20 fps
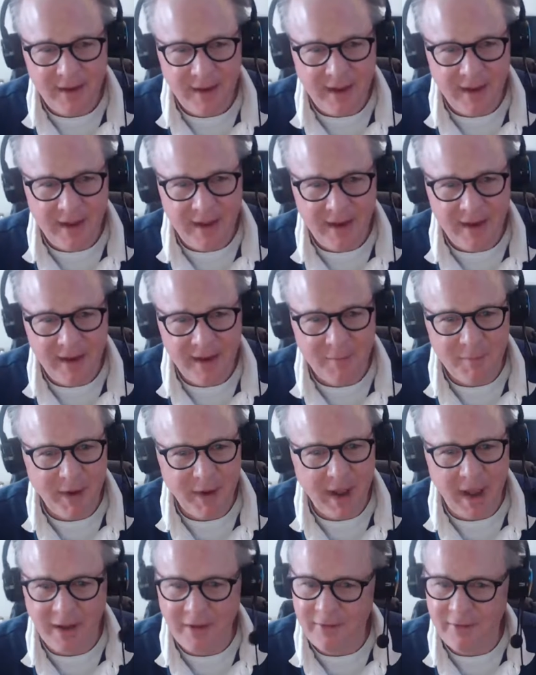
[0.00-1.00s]
And
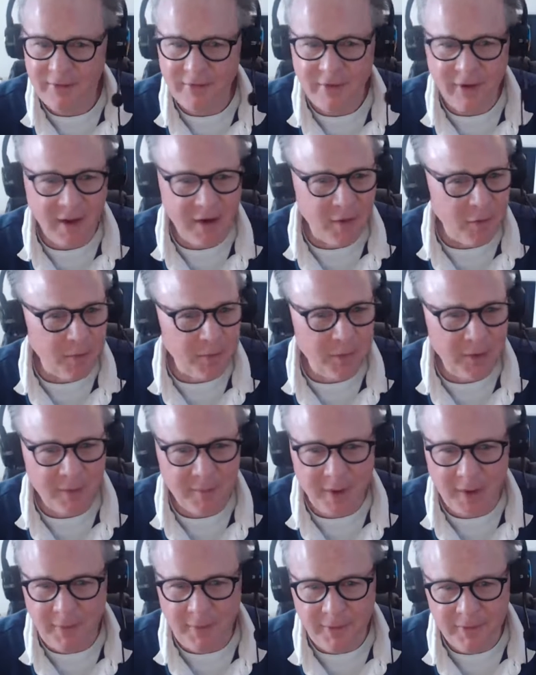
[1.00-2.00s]
I don't put
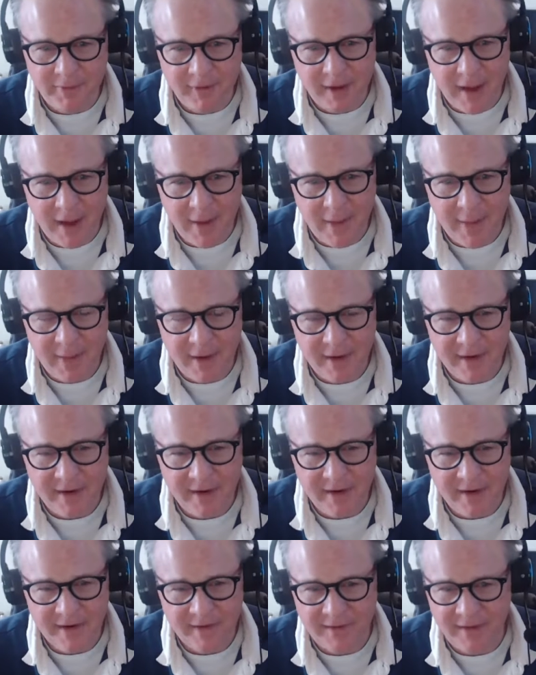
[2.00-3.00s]
my music out there
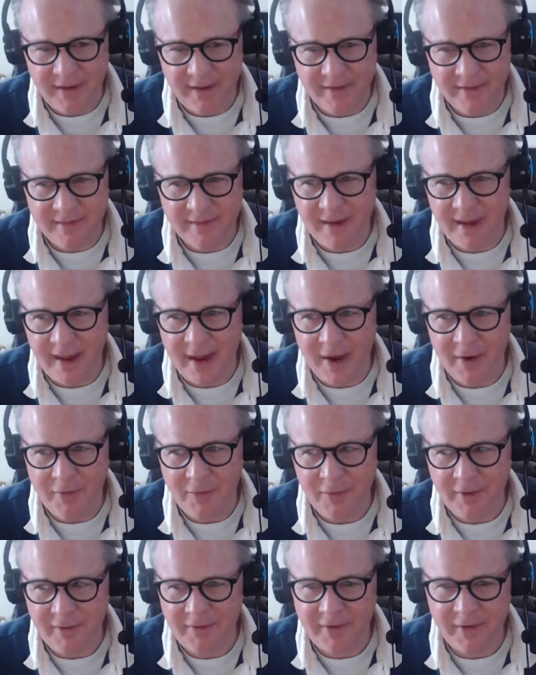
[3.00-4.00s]
because it's
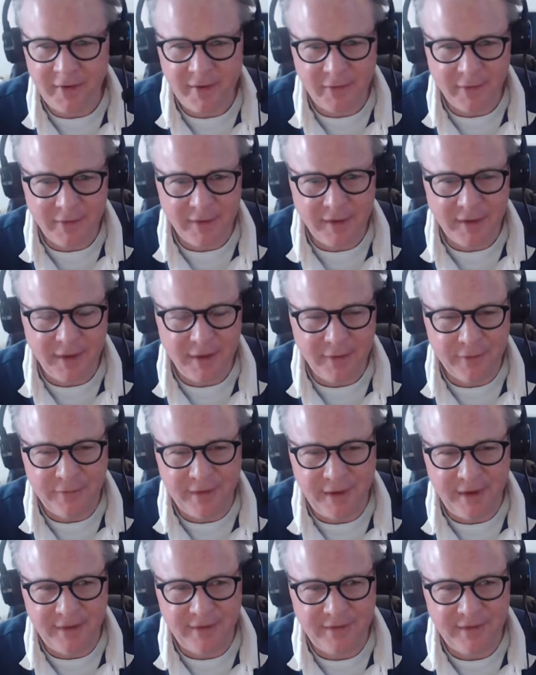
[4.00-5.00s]
every single
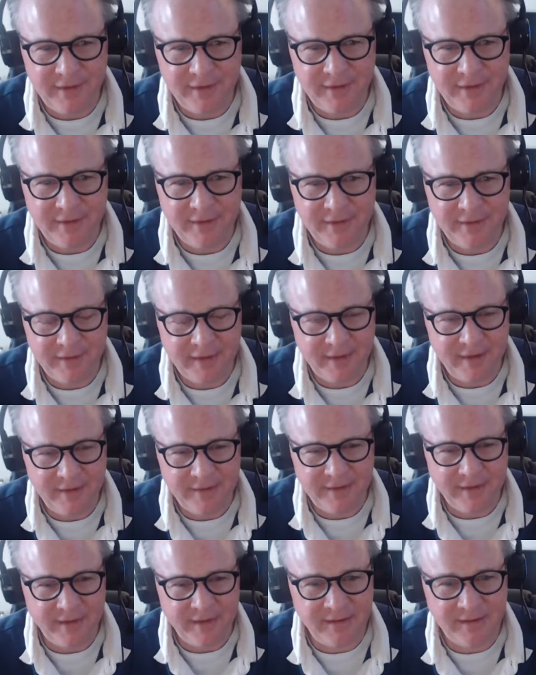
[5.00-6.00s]
interface is
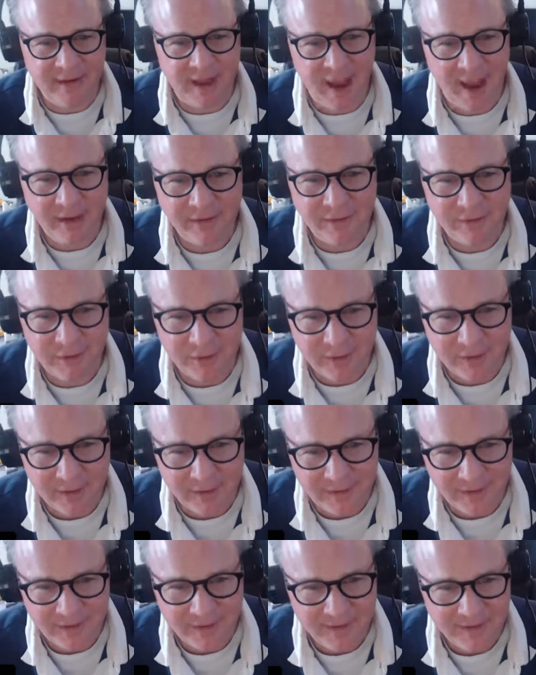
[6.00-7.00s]
a disaster.
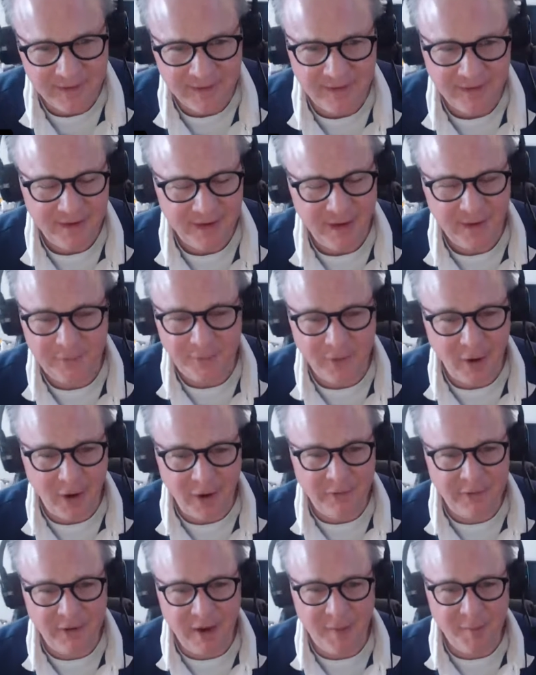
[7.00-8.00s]
As
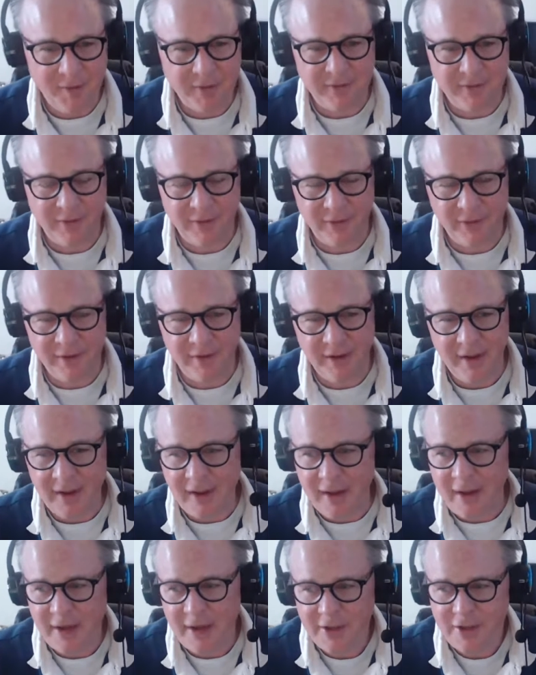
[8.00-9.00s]
far as I'm concerned,
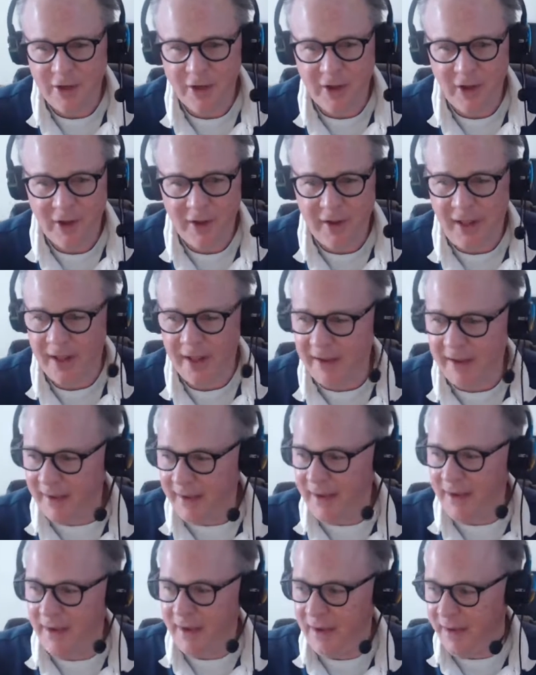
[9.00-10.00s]
it should look like
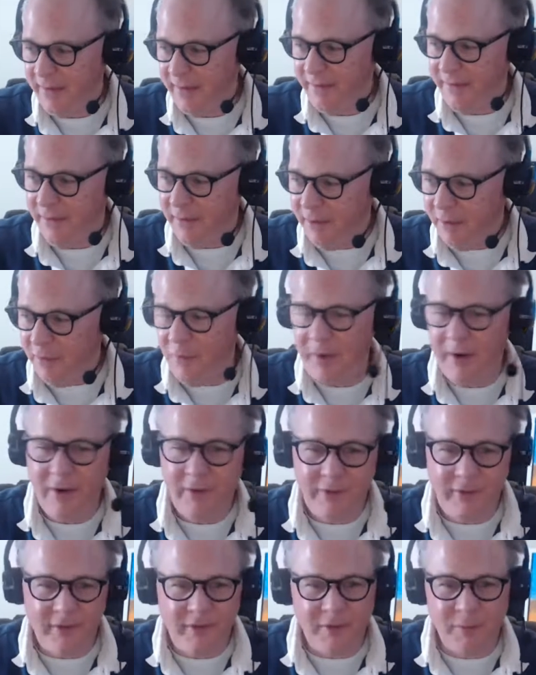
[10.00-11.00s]
a
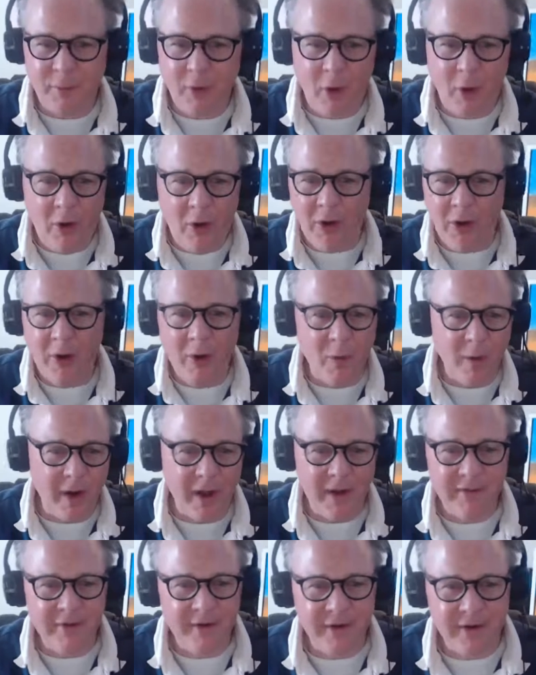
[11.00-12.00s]
Windows Explorer or
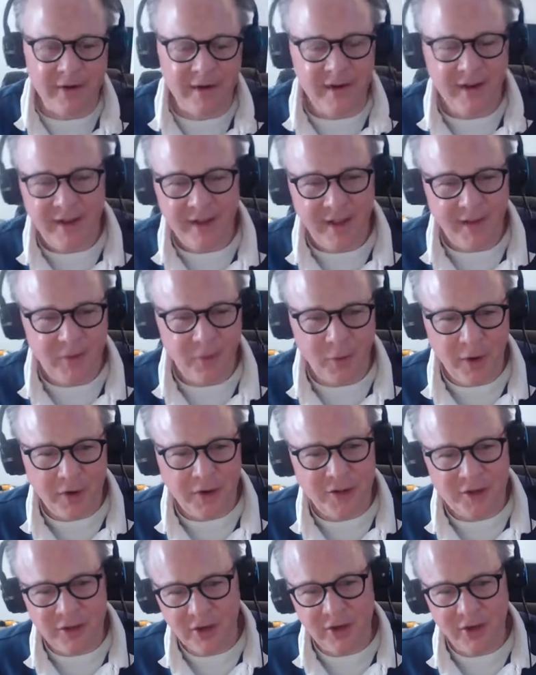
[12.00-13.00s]
whatever. That's what
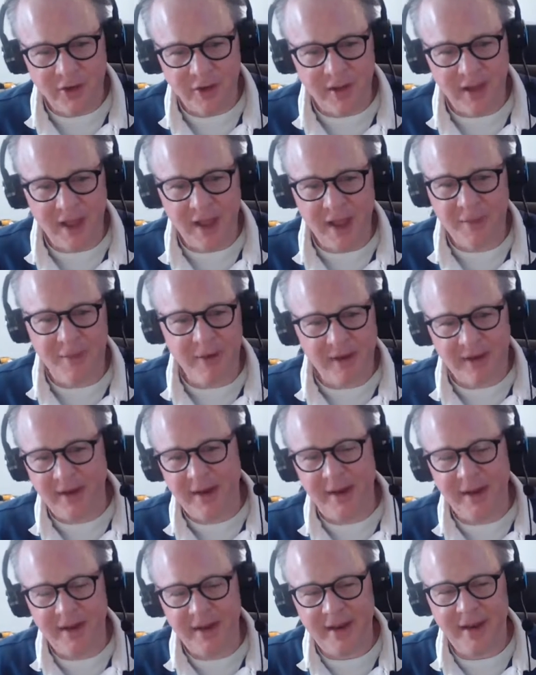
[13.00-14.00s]
it should look like, but it
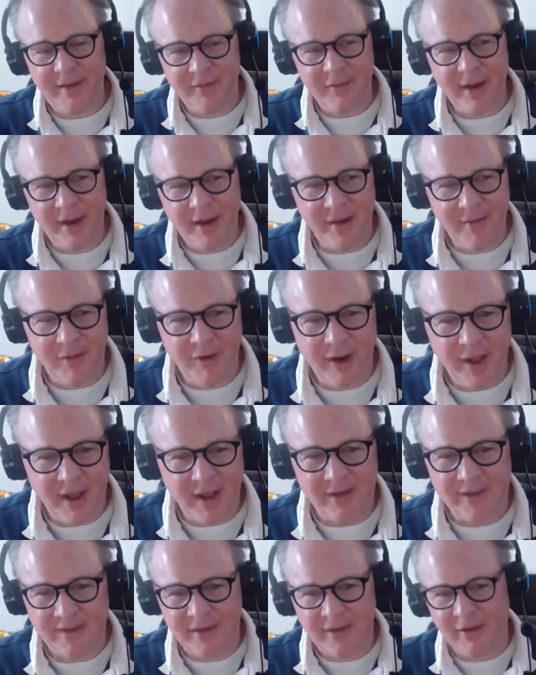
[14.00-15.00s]
never
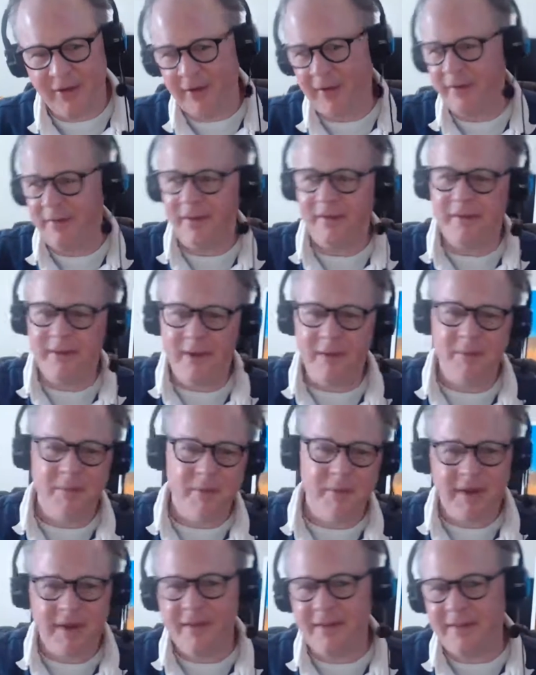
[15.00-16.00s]
does. It always ends up
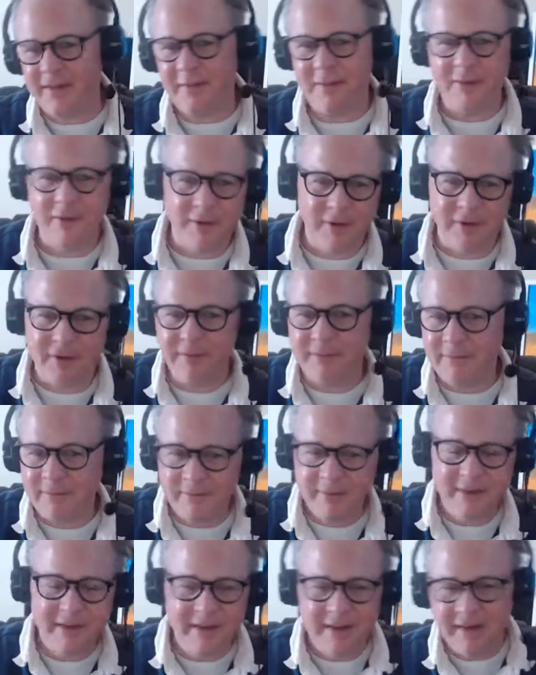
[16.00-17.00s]
being some sort of
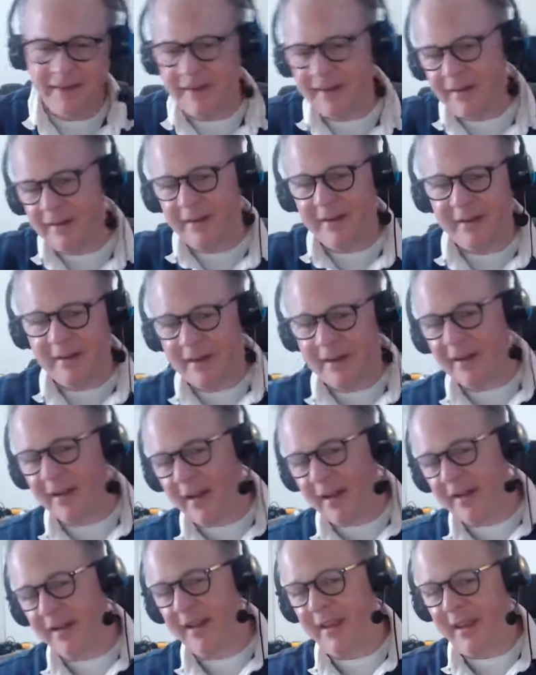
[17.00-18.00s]

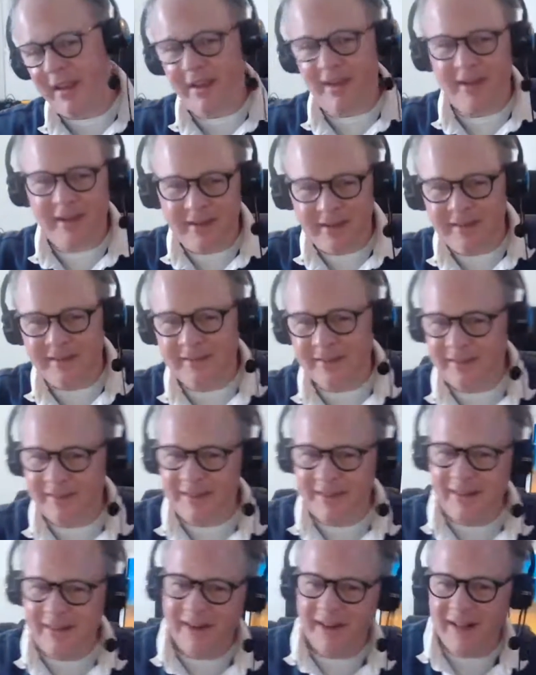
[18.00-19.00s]
clunky,
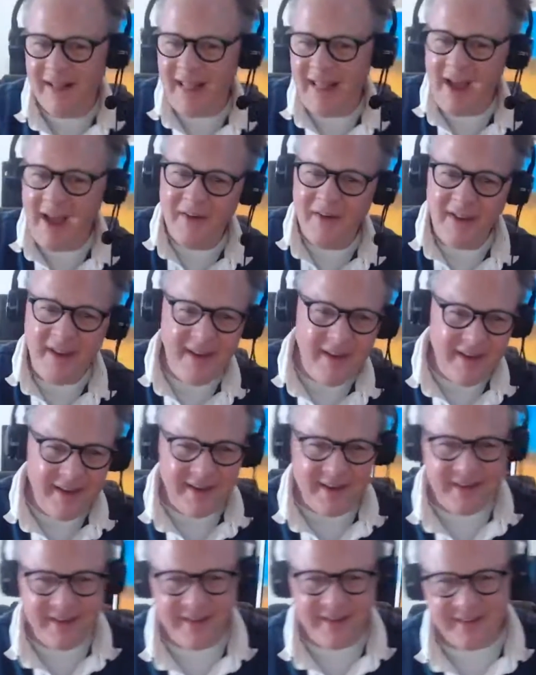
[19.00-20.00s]

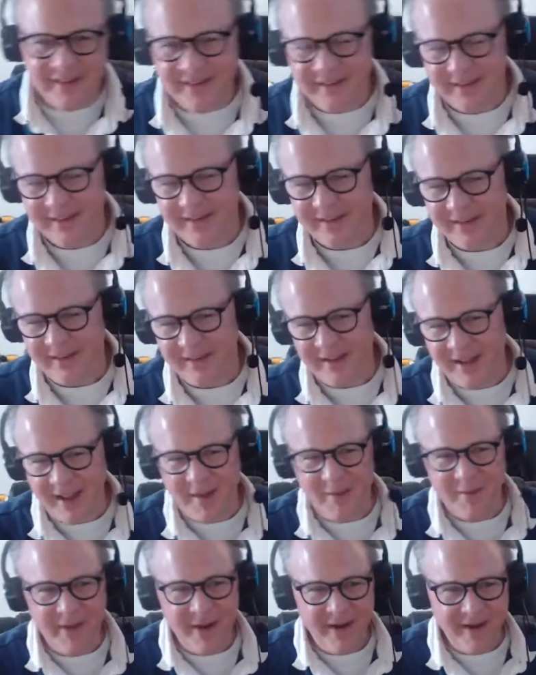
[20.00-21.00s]
cloudy
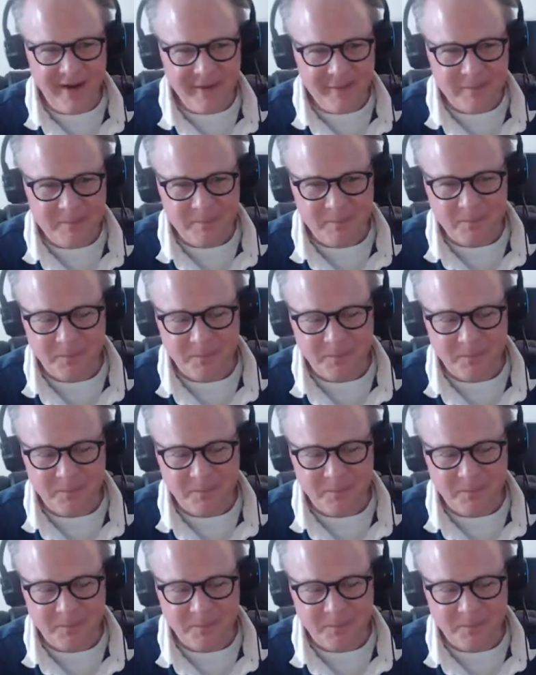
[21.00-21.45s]
nightmare.